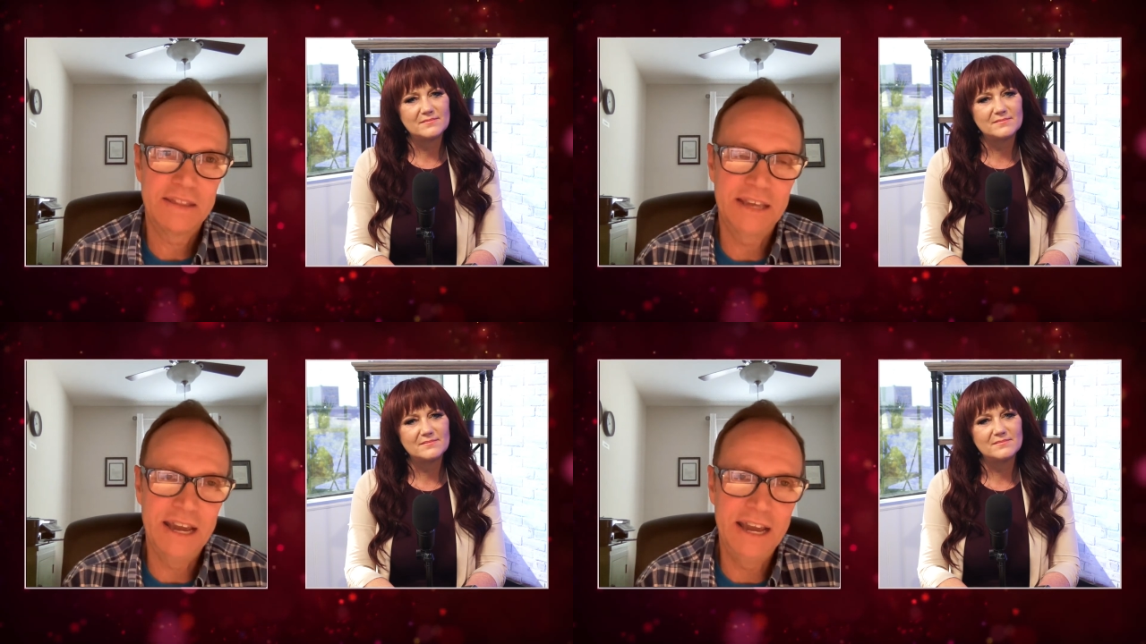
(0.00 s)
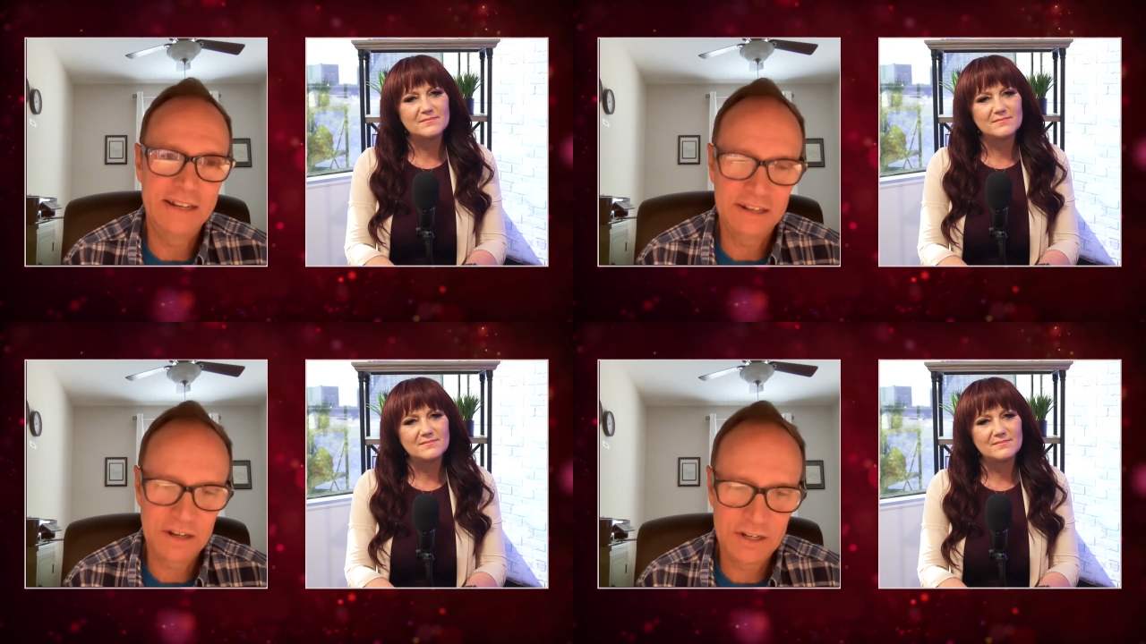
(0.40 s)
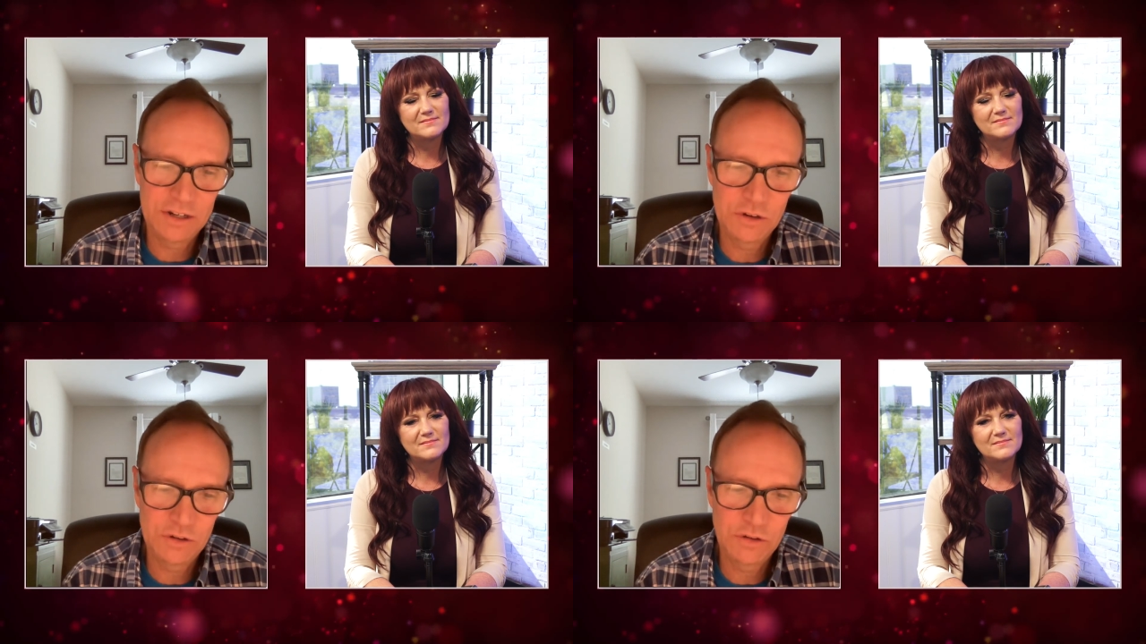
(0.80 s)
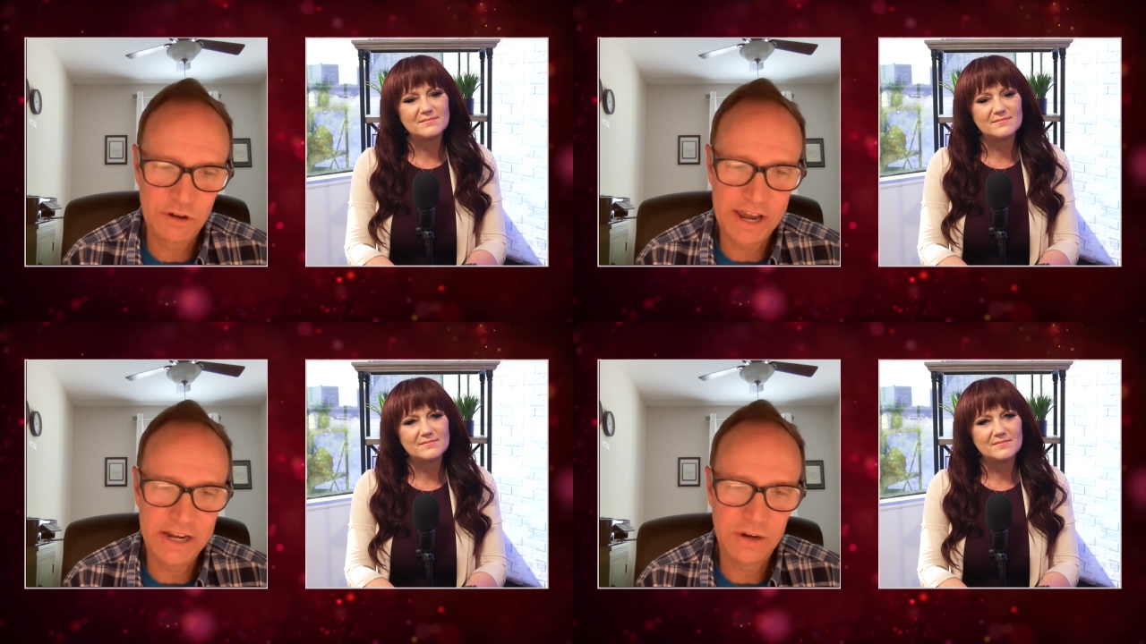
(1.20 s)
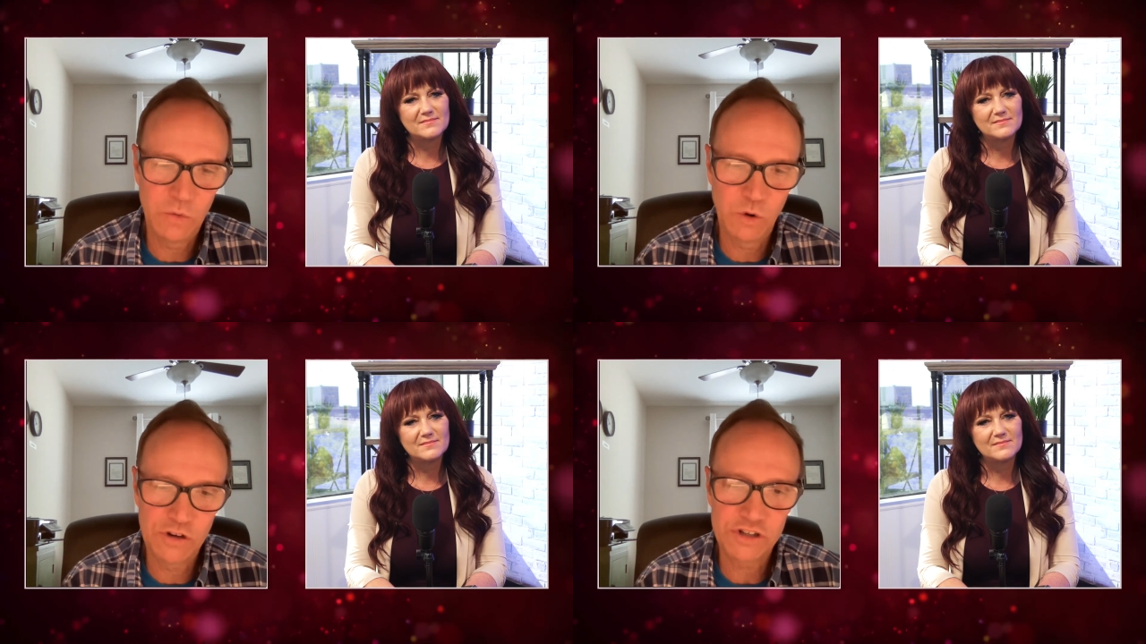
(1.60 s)
Speaker 1: that
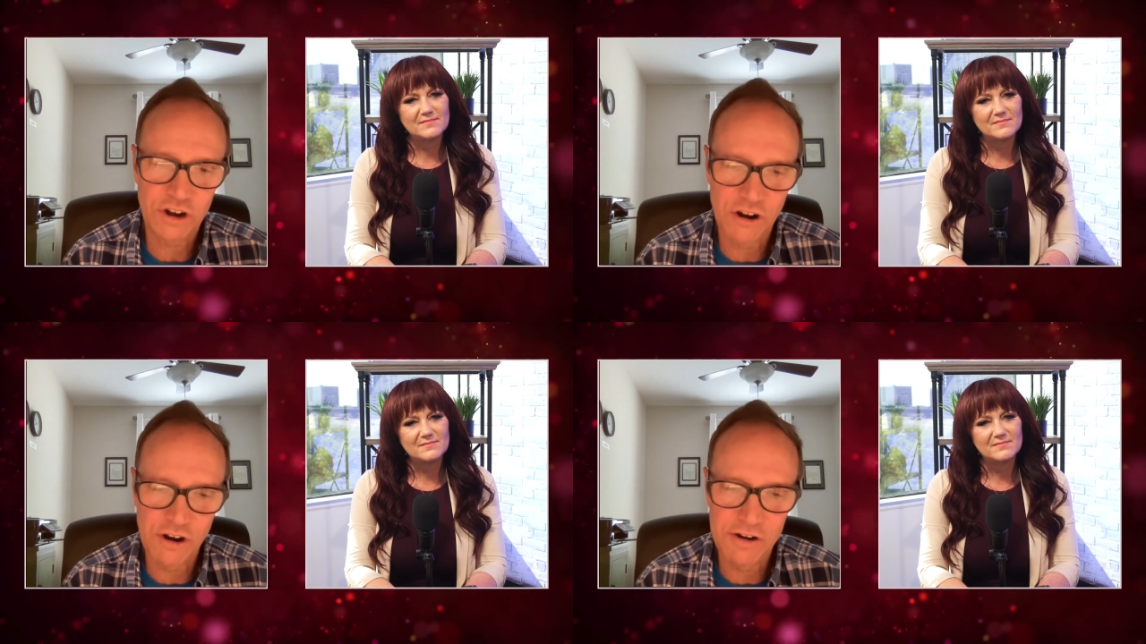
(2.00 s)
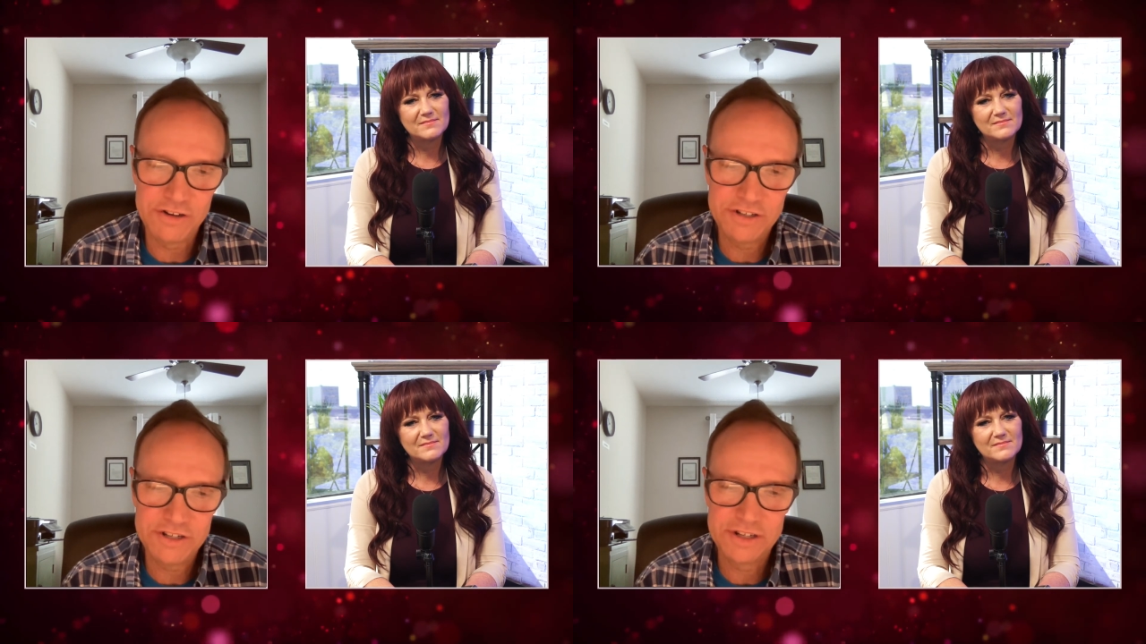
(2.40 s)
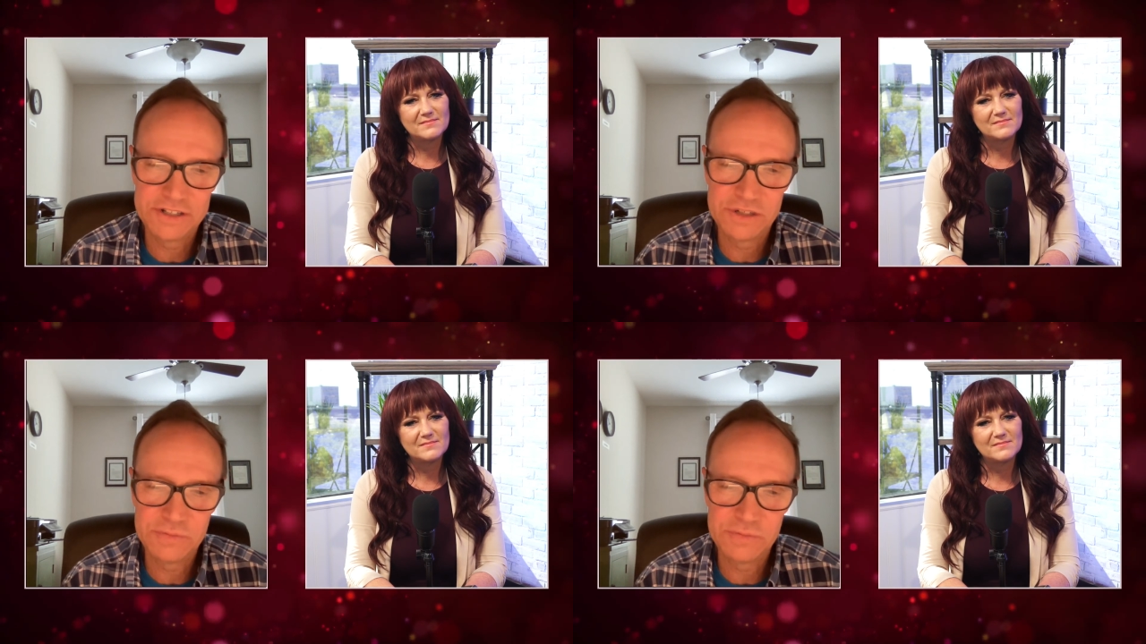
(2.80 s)
Greg worked hard